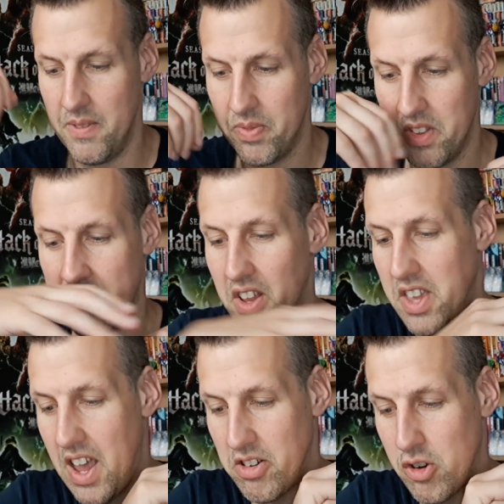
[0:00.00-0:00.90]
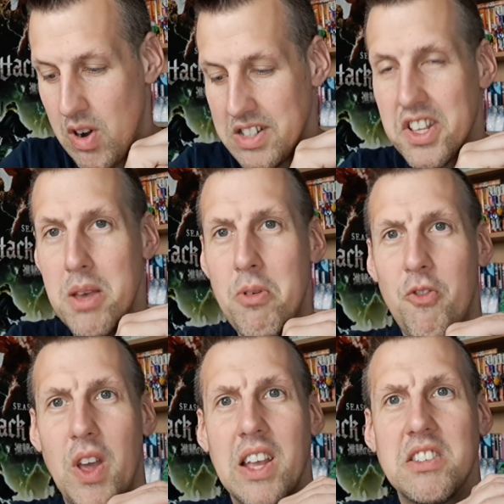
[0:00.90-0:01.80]
So yeah, on the grand scheme of
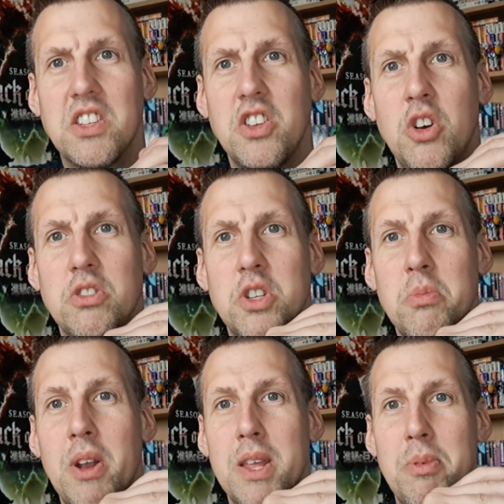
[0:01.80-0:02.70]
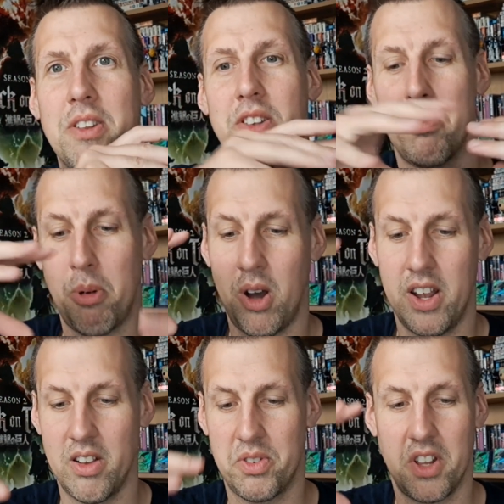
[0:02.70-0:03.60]
things, not too many bits to
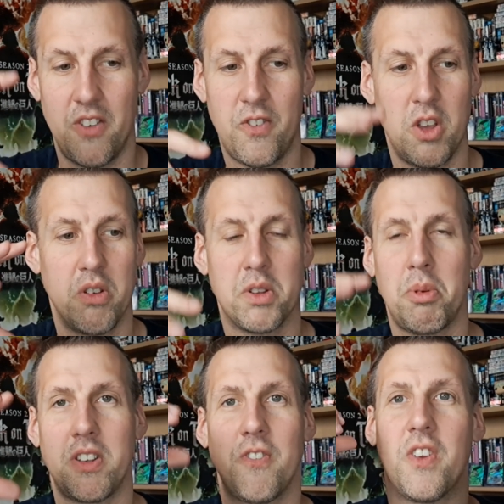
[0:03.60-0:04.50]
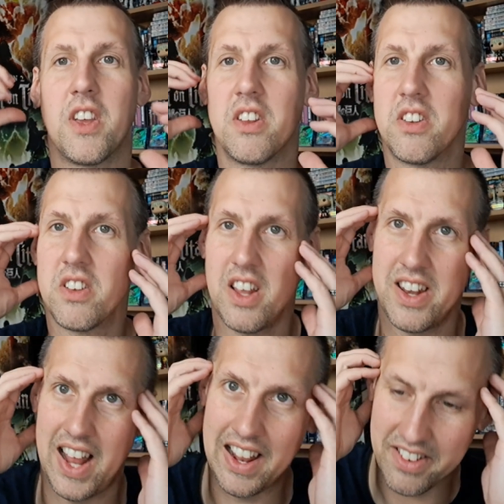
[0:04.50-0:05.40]
buy. Obviously, a few expensive figures
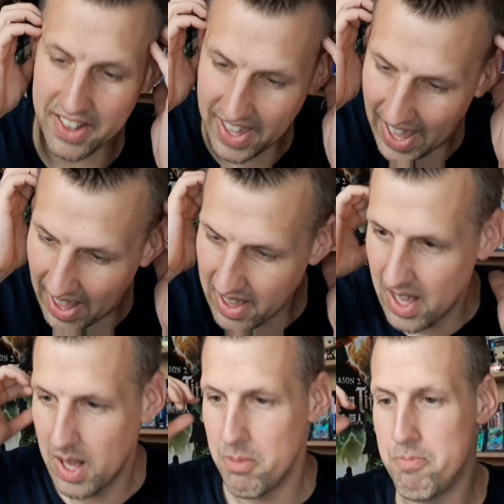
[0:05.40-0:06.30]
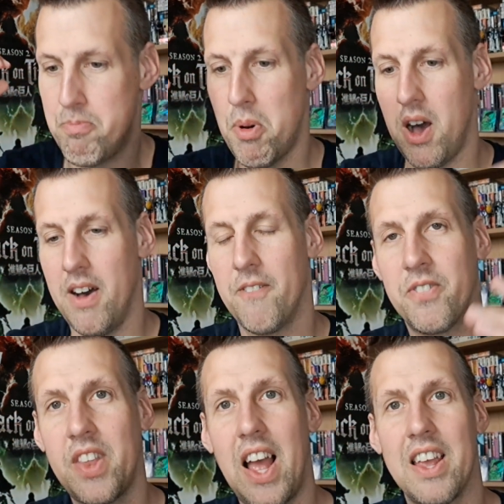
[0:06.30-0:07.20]
and that to get, but
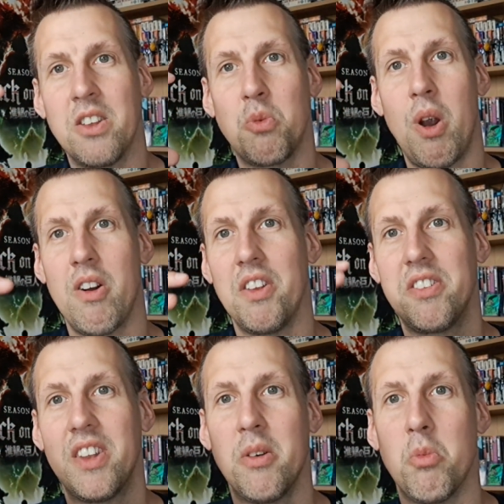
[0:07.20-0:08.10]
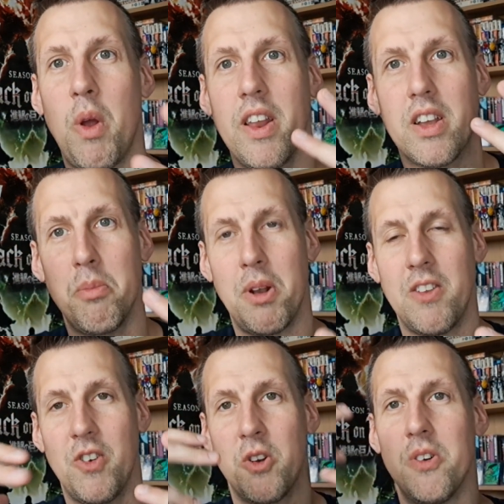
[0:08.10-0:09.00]
that is where I sit when a
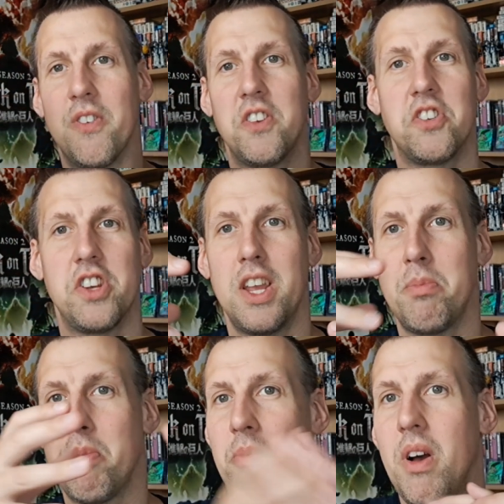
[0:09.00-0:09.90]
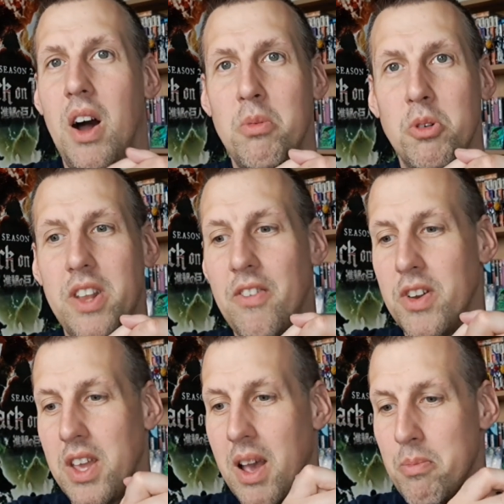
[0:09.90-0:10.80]
complete figure. If it's cheap, I will
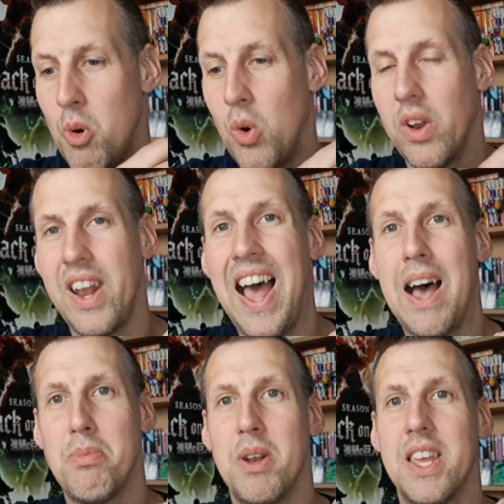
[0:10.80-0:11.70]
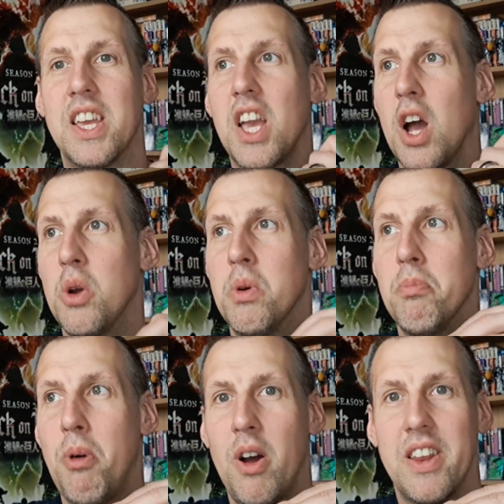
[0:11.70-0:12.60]
definitely more than happily go
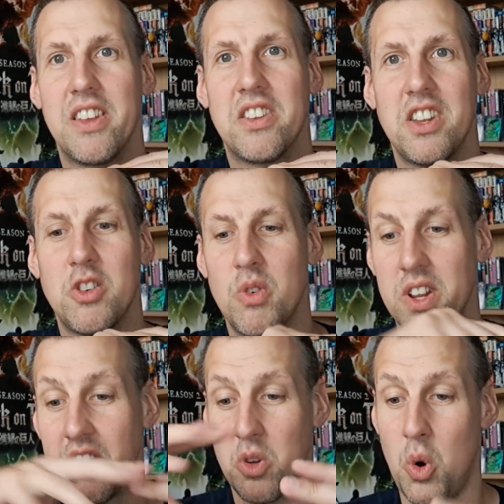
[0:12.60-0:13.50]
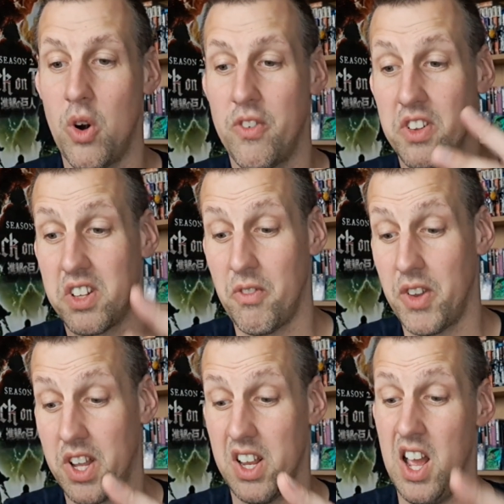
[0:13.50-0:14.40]
and buy the accessories, or if it's
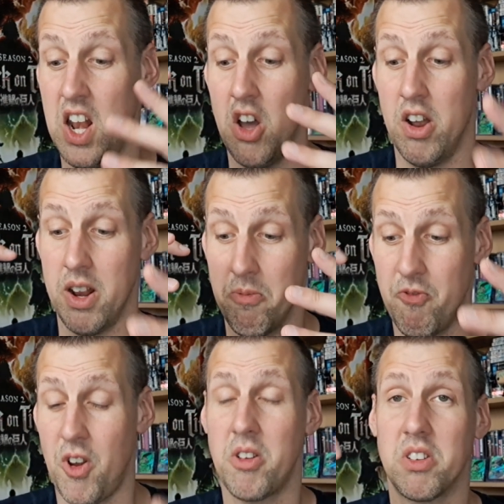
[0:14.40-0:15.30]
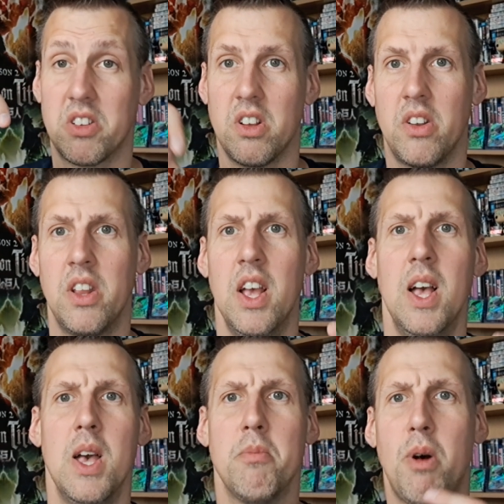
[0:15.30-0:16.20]
a line I'm focused on.
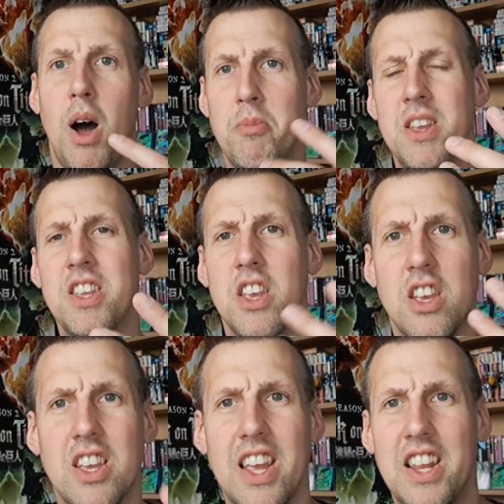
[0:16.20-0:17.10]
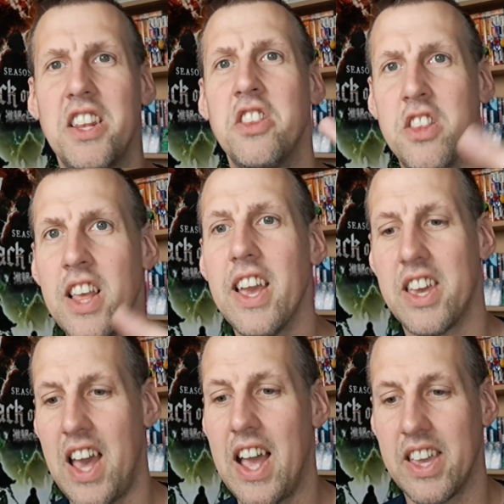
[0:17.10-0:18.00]
But I mean, it
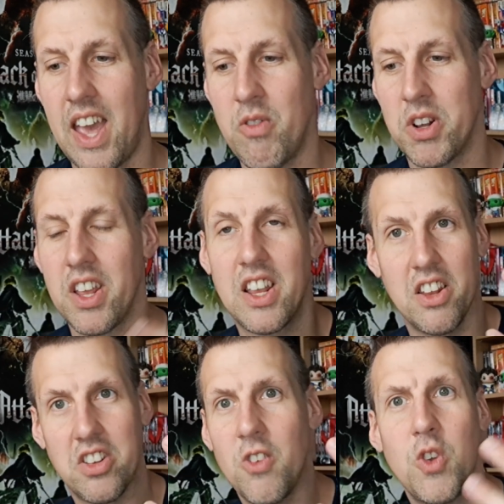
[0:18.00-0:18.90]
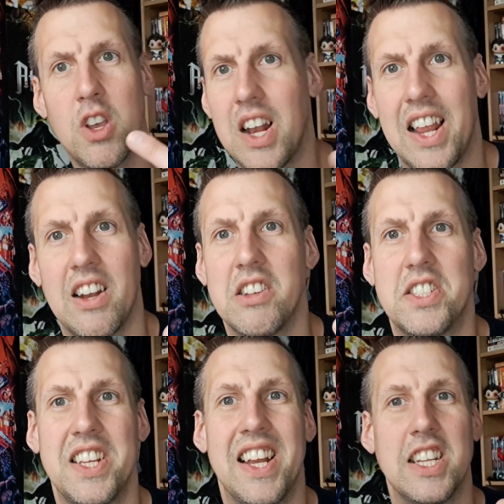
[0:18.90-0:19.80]
can get ridiculous if you collect like
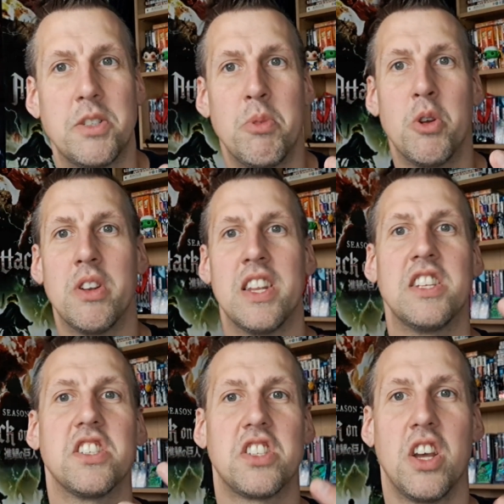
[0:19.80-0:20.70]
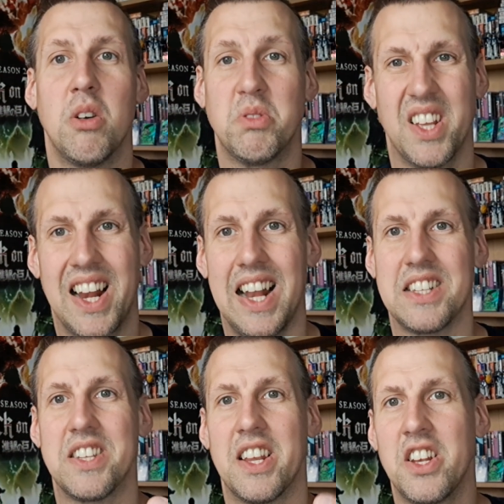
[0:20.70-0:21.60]
Teenage Mutant Ninja Turtles, the
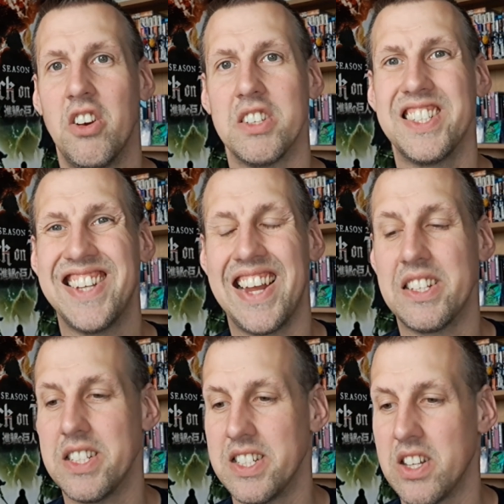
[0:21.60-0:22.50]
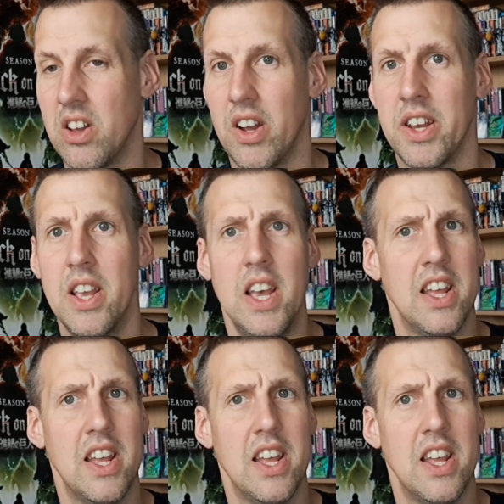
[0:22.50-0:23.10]
classic 1980s line.